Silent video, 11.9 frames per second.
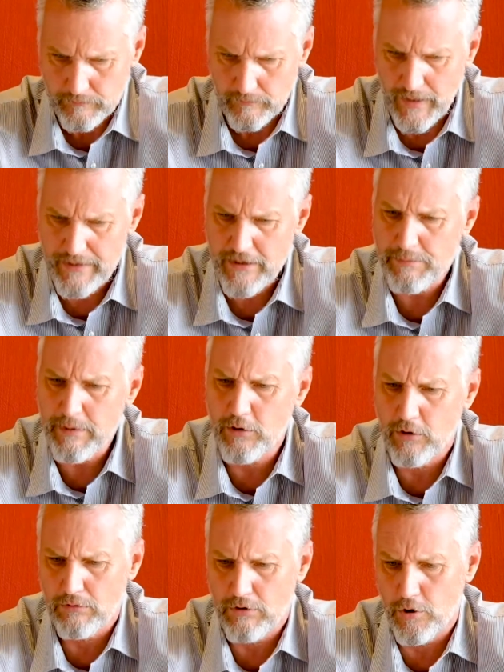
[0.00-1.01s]
And there's big
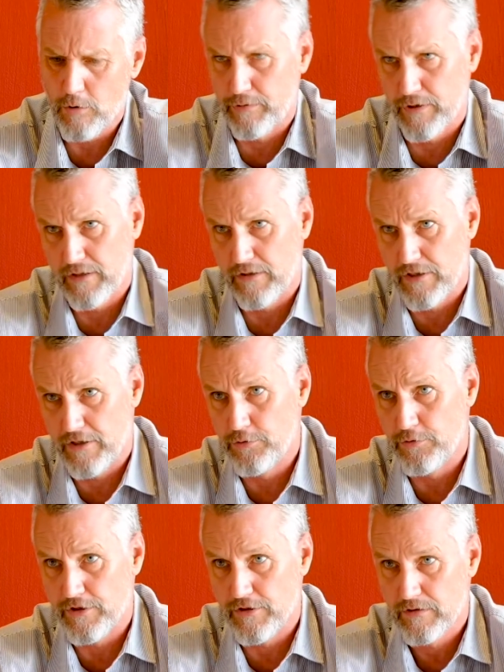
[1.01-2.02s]
road operators that
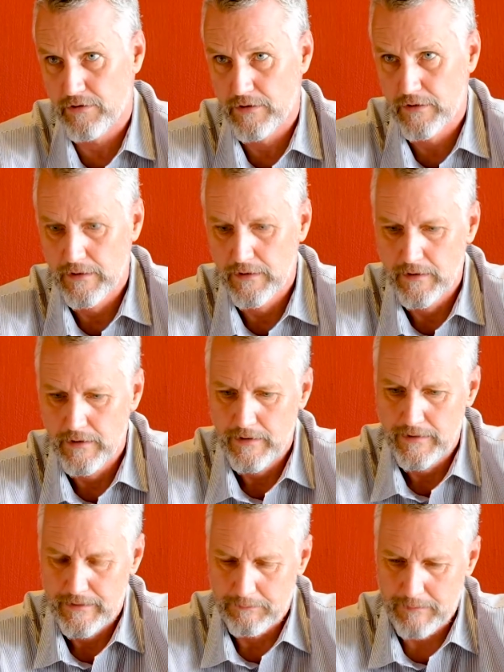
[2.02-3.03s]
do this.
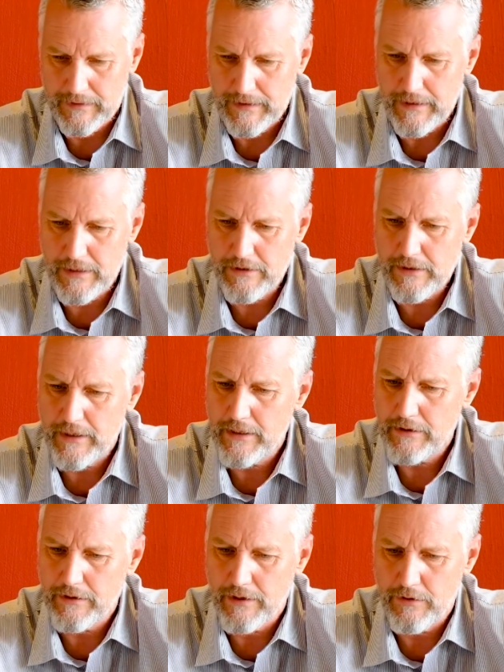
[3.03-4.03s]
But there is
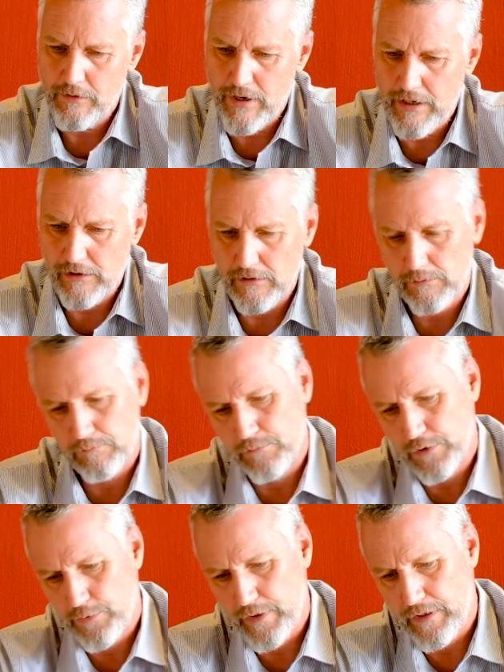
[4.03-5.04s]
a rail
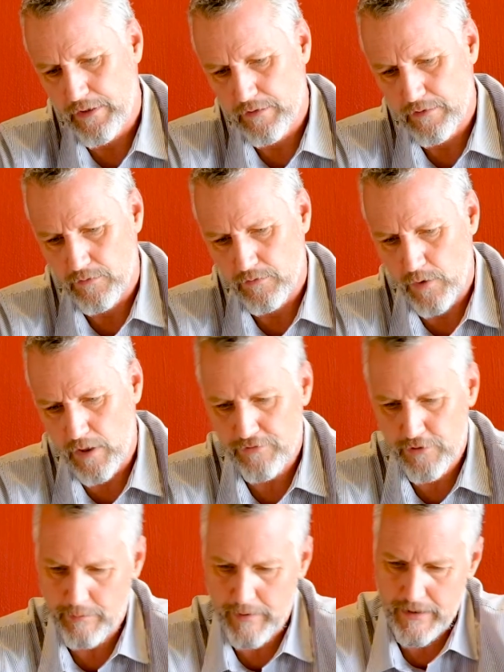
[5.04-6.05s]
between
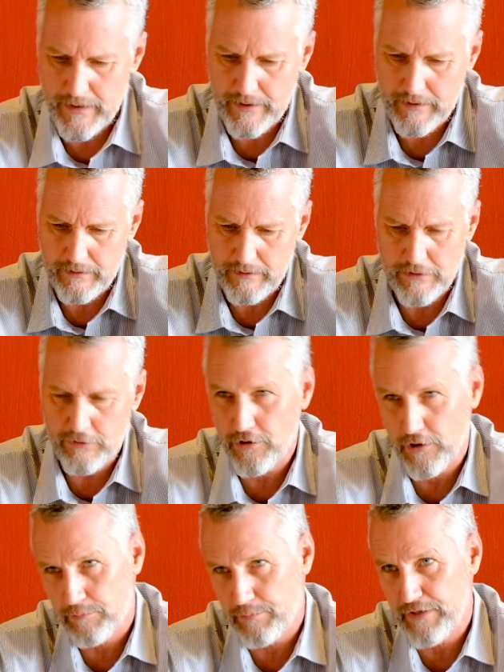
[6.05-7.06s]
Walvis Bay into the
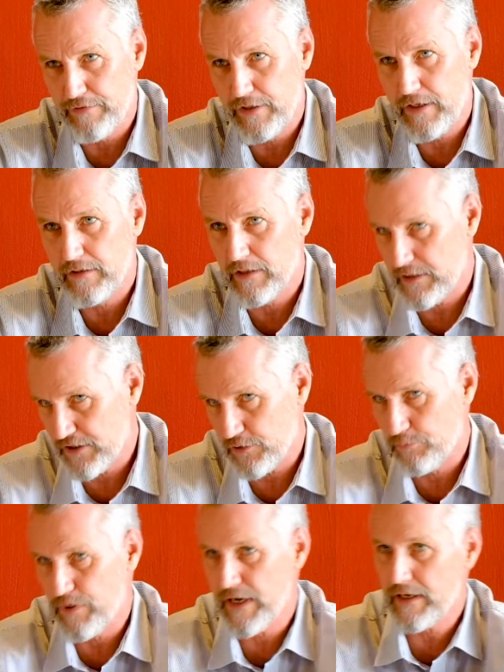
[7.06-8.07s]
Caprivi, and then there's a
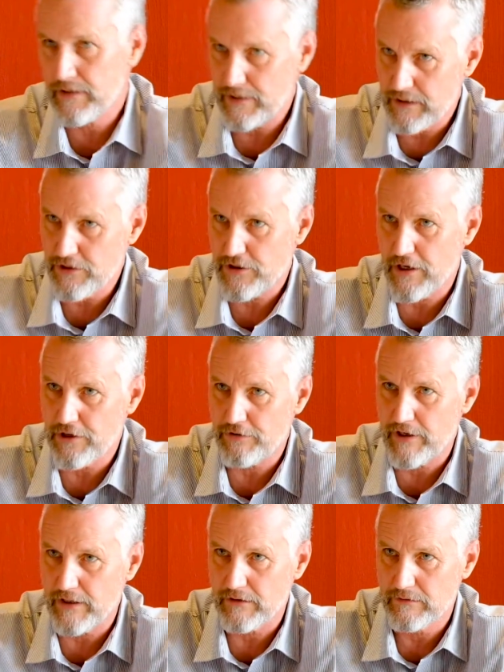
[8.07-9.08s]
break, and then there's another
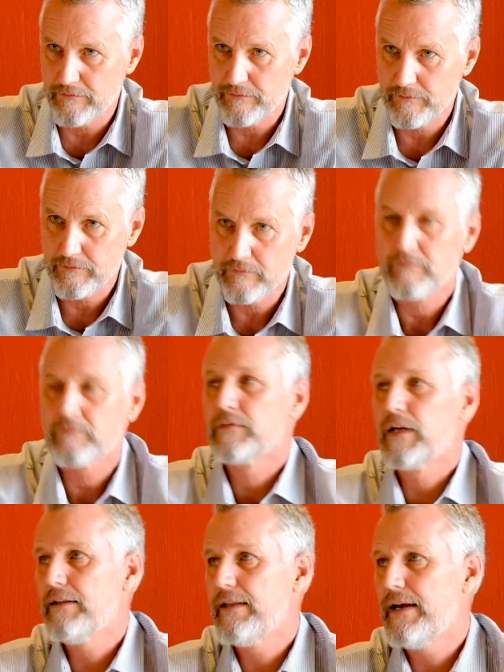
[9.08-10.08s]
rail.
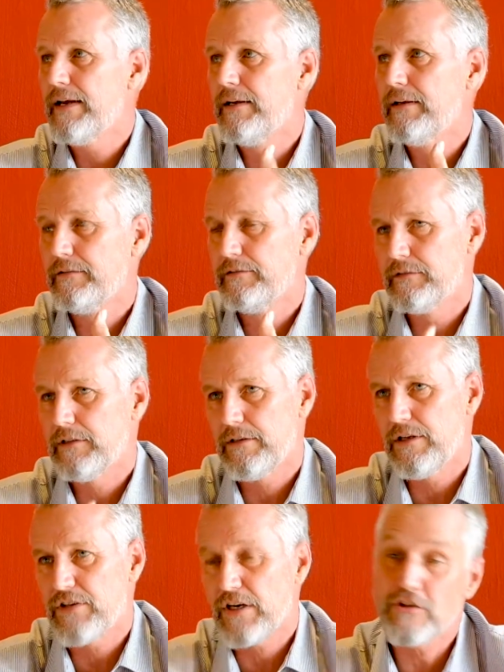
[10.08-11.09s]
And
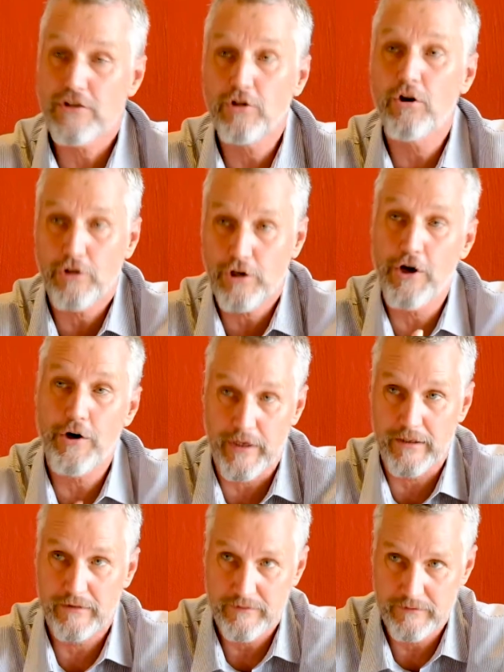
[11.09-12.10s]
it's actually still
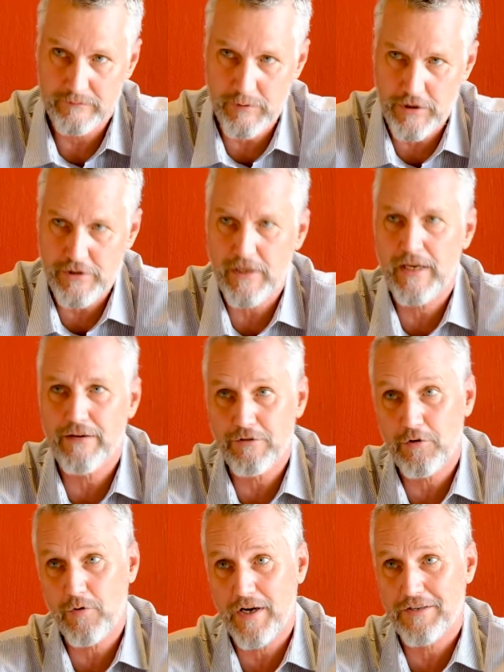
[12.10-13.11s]
ongoing because they
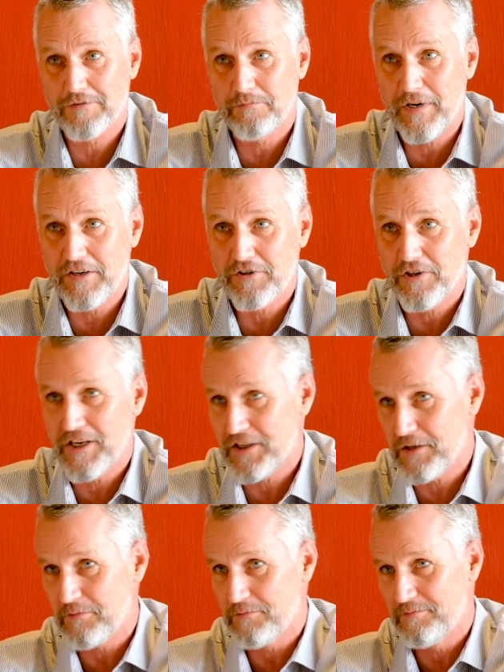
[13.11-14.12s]
haven't quite managed to get
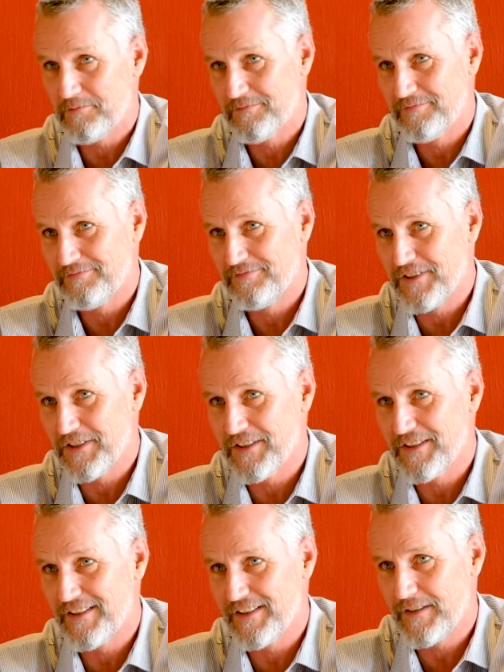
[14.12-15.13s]

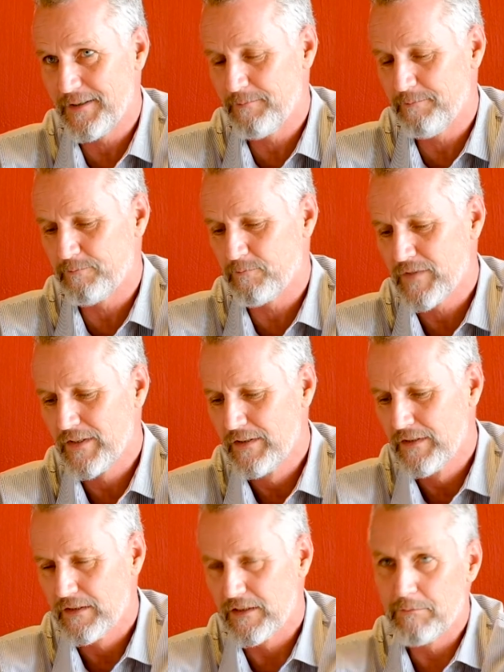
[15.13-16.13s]

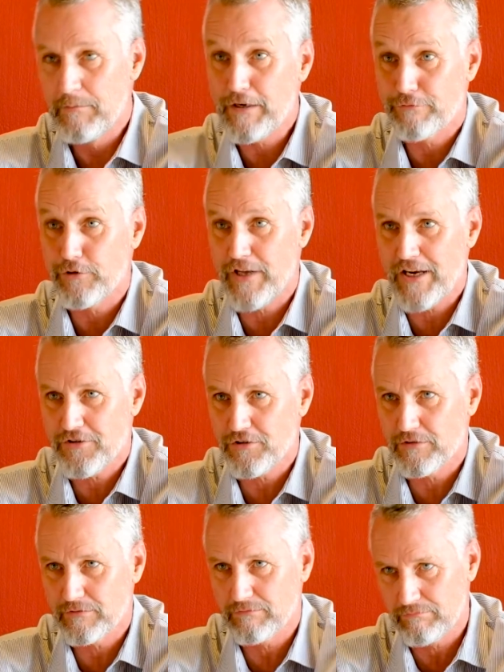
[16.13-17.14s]
the money for the
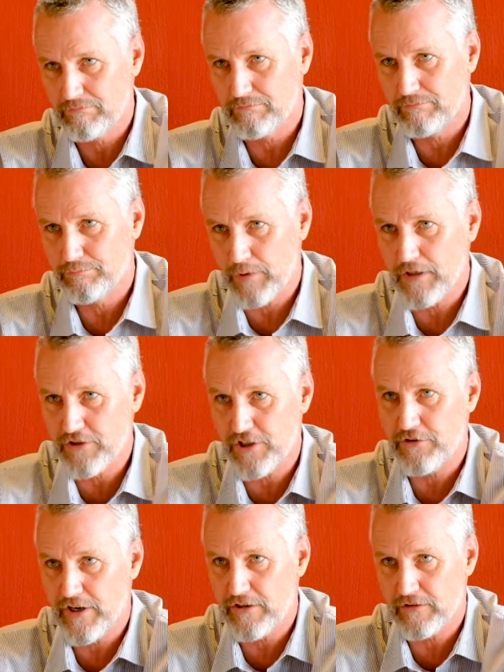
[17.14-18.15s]
actual plant
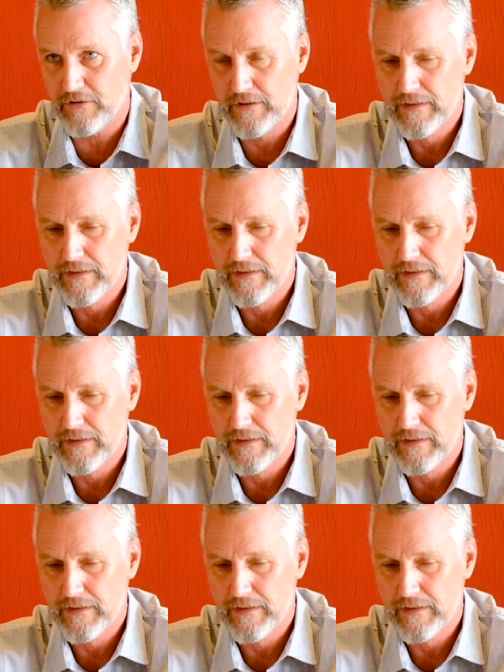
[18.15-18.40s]
generation.